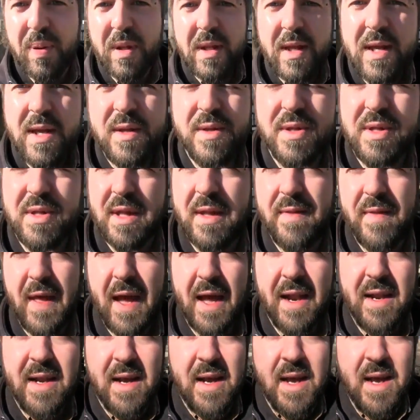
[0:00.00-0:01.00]
police, and
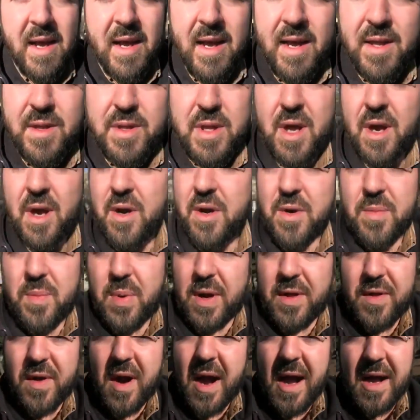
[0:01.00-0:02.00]
that his younger
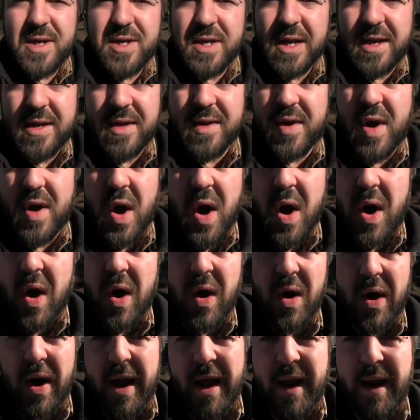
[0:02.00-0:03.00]
brother hijacked a
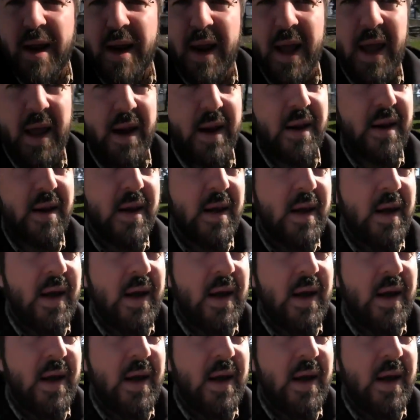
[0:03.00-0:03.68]
car and